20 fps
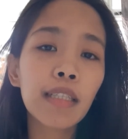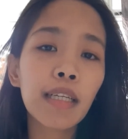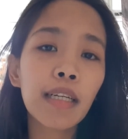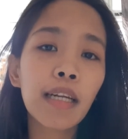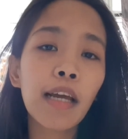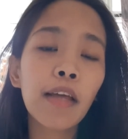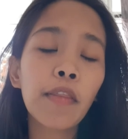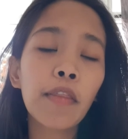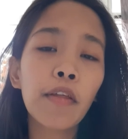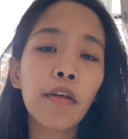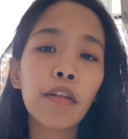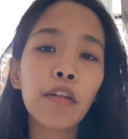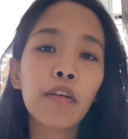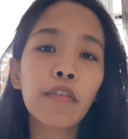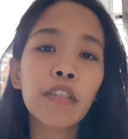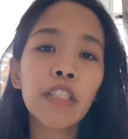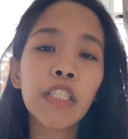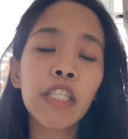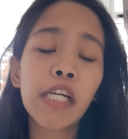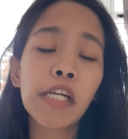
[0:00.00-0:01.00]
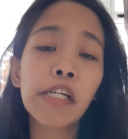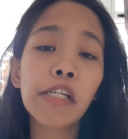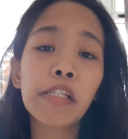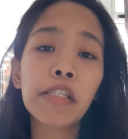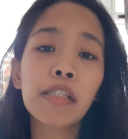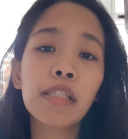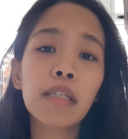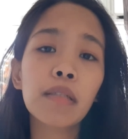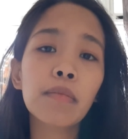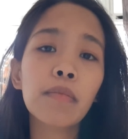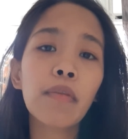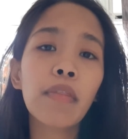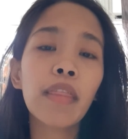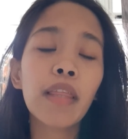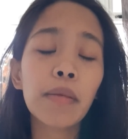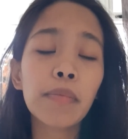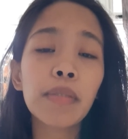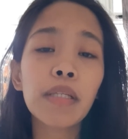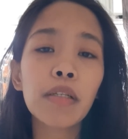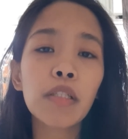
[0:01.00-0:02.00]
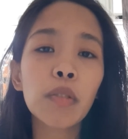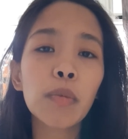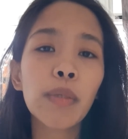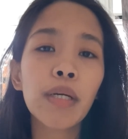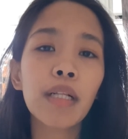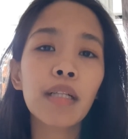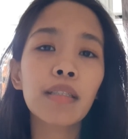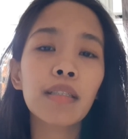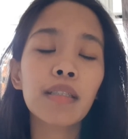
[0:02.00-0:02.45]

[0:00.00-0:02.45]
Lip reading: and I thought of sharing some tips as well,